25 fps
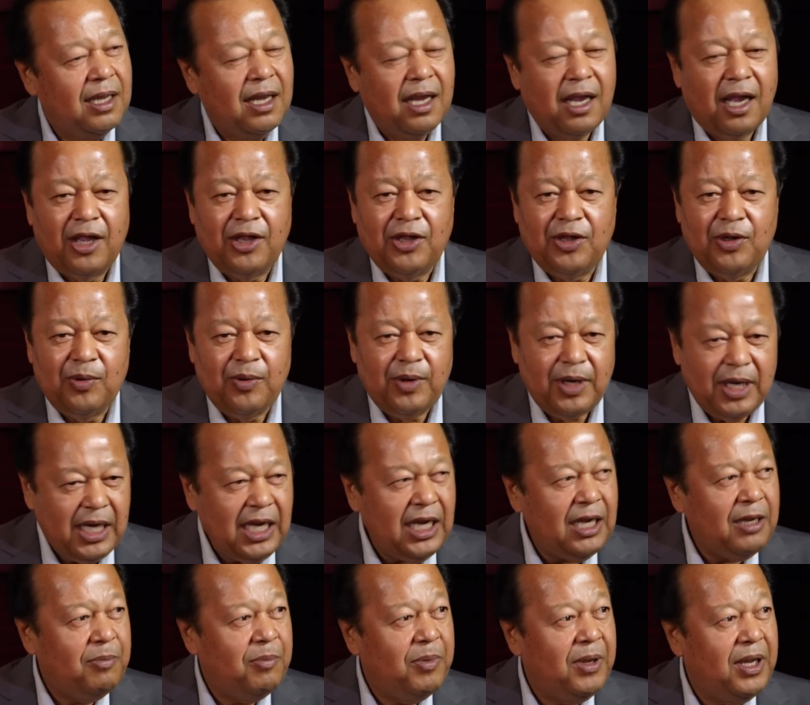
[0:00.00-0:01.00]
a
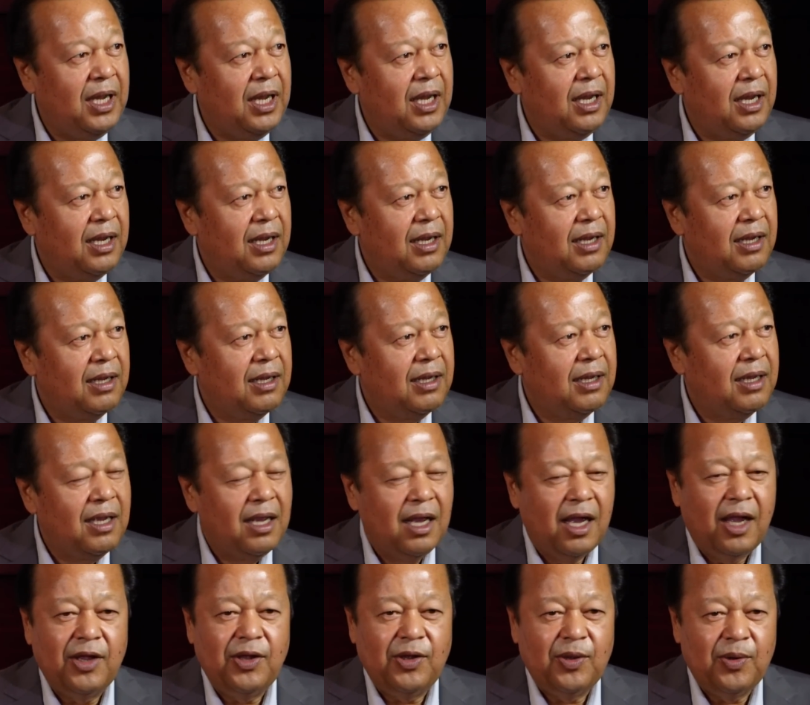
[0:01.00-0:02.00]
unique being,
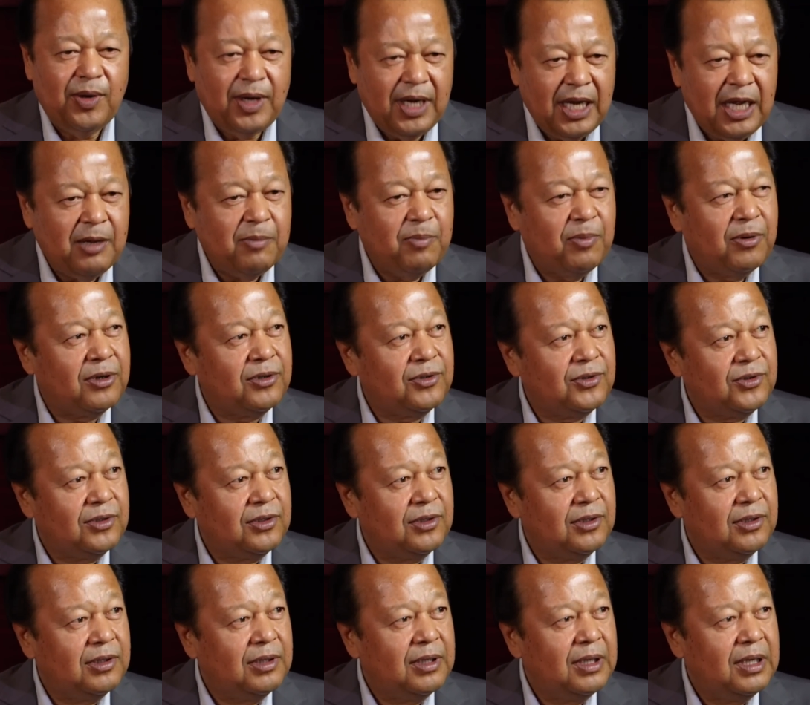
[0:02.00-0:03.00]
a unique
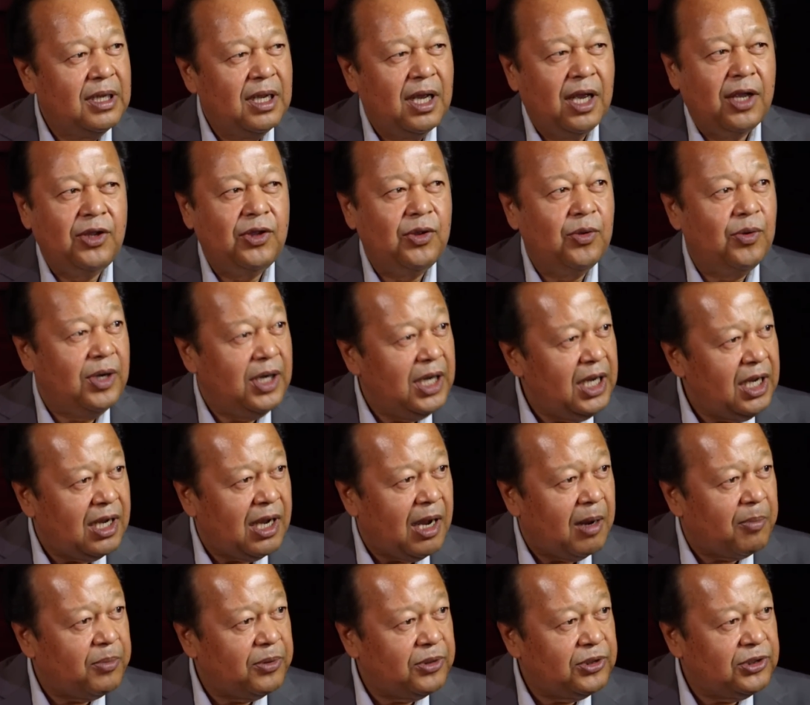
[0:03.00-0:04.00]
person, a unique
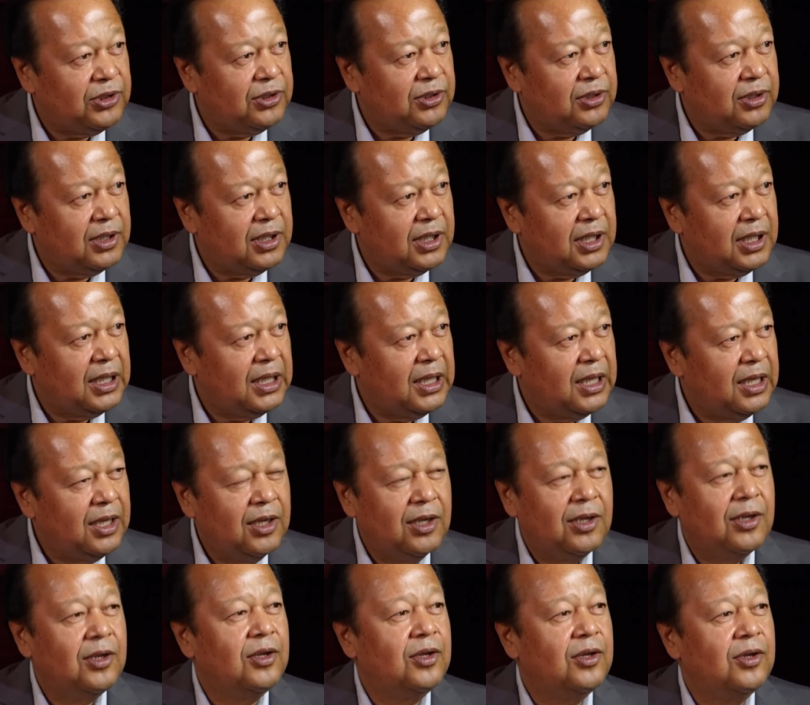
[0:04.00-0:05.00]
opportunity
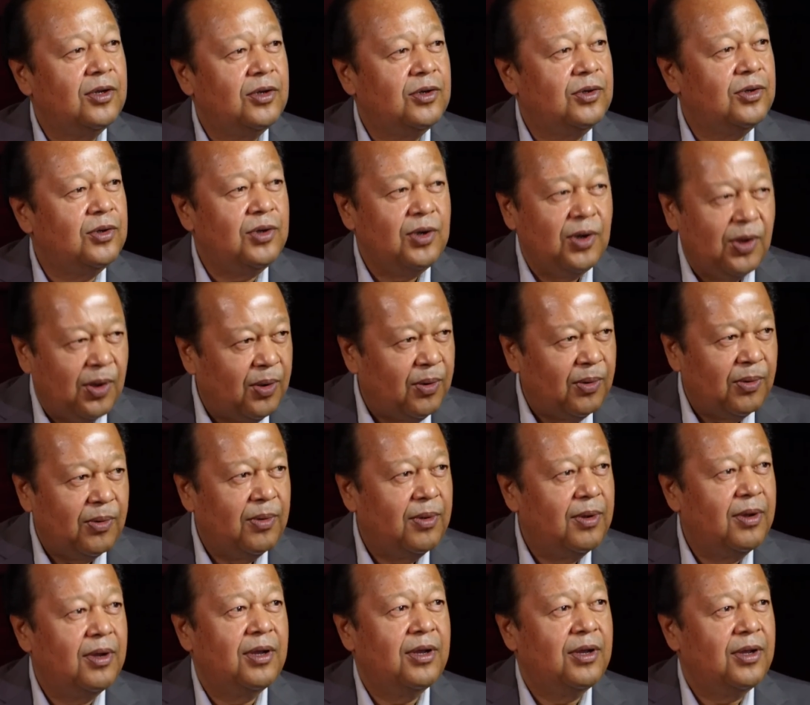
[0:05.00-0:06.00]
to know
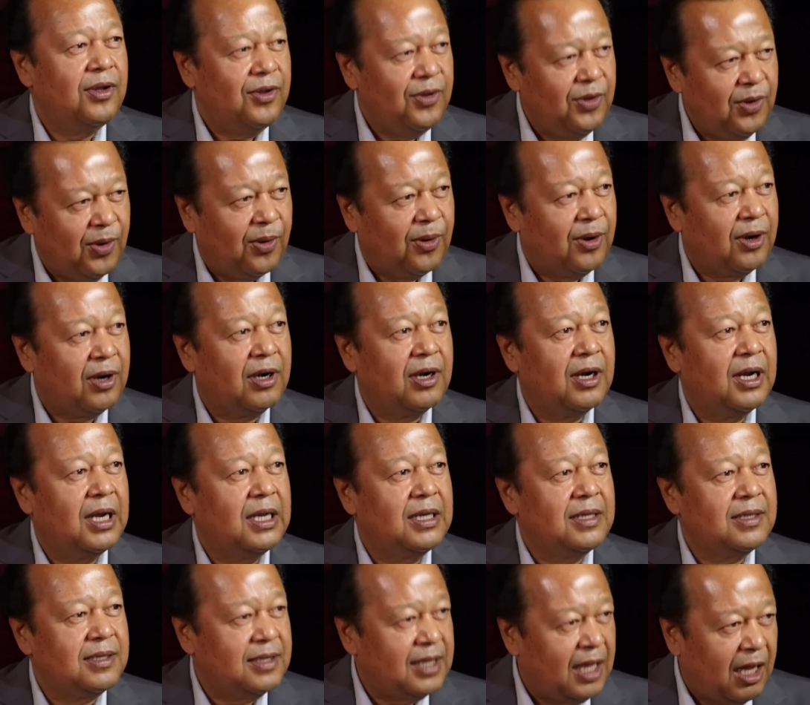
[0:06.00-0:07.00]

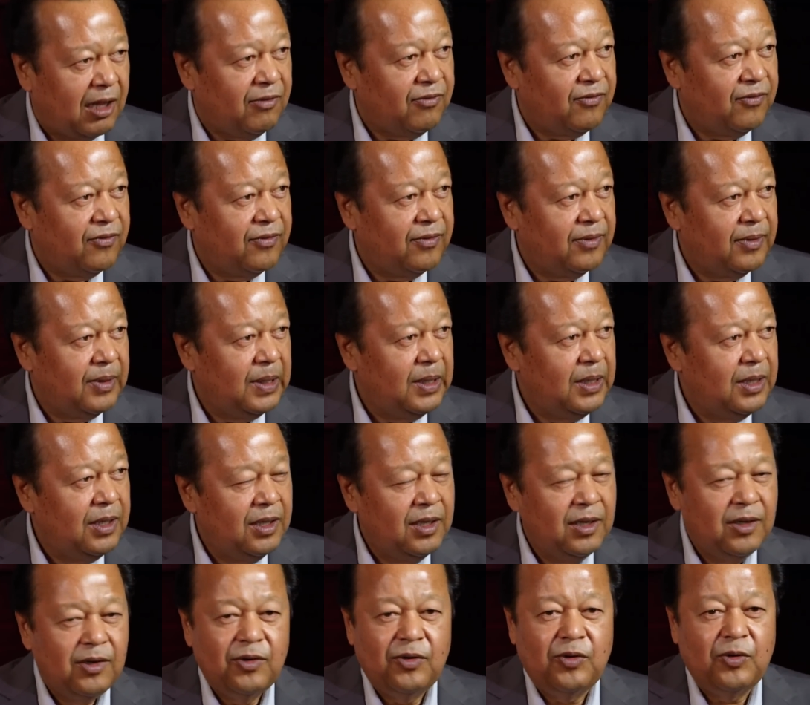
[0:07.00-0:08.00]
yourself,
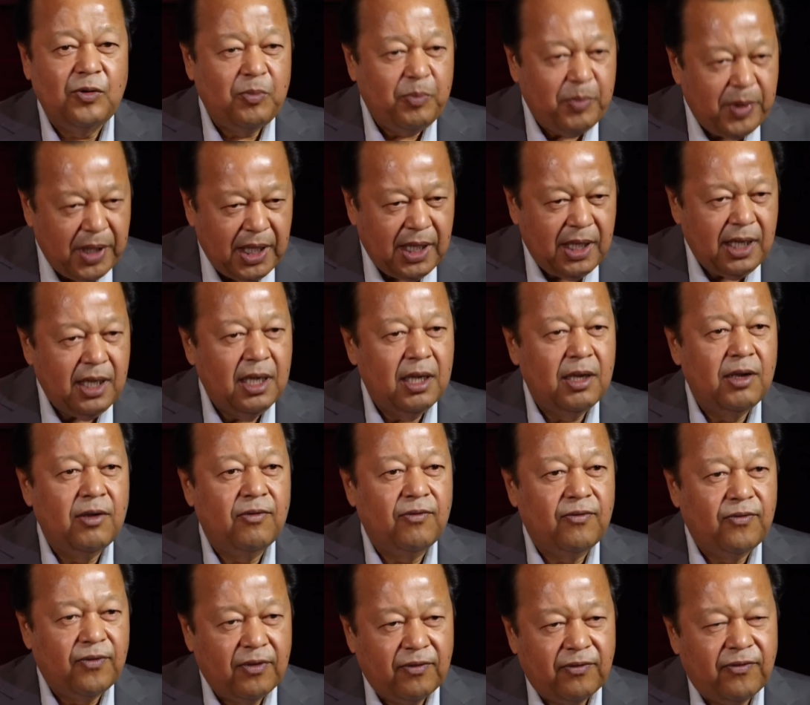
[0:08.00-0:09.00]
to be
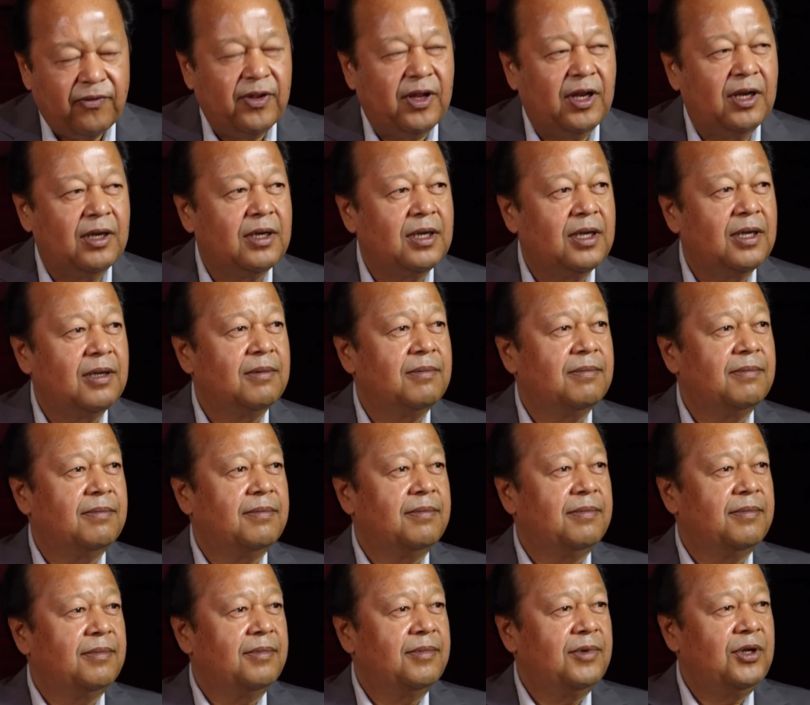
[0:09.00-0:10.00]
fulfilled.
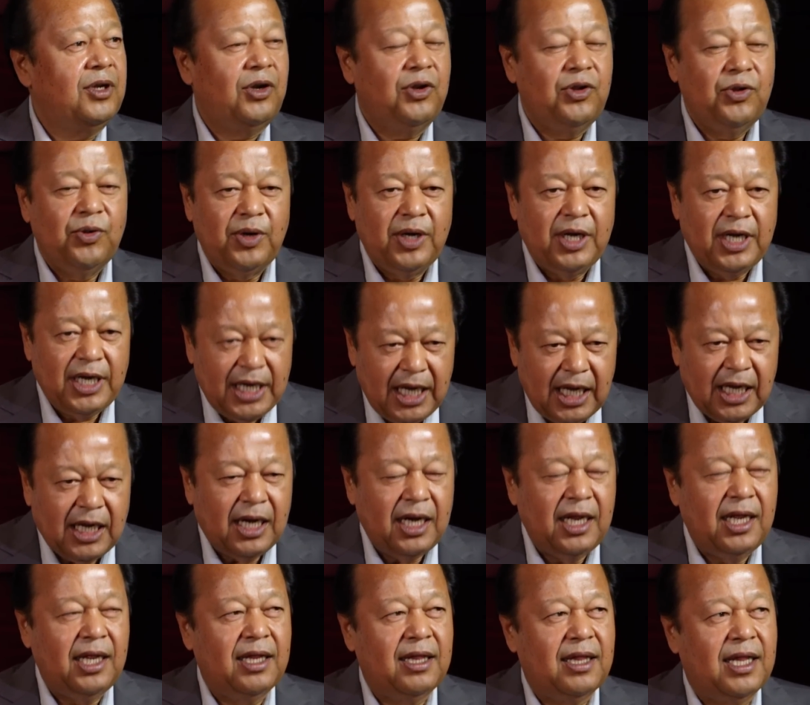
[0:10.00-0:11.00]
You're
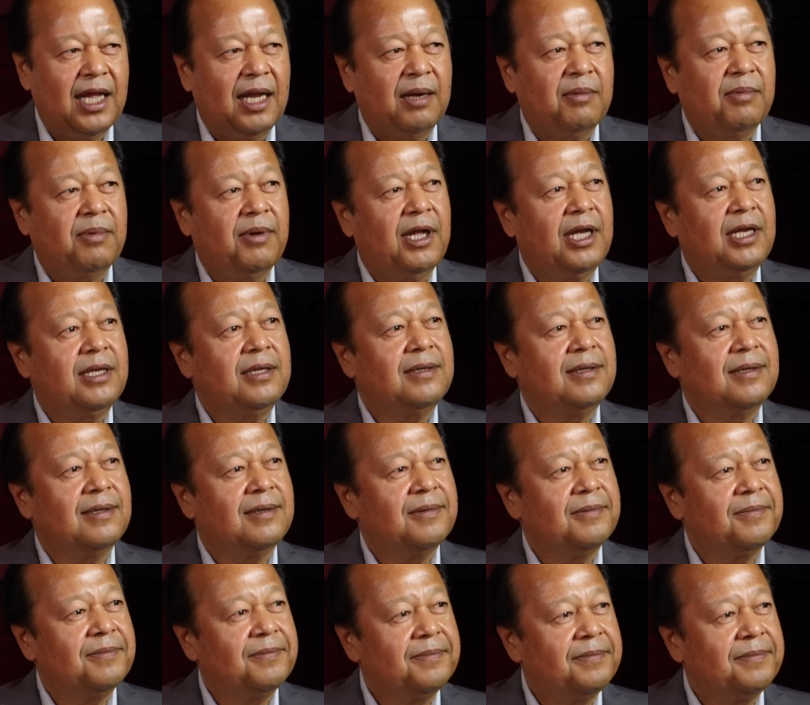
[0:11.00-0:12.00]
uniquely in that place.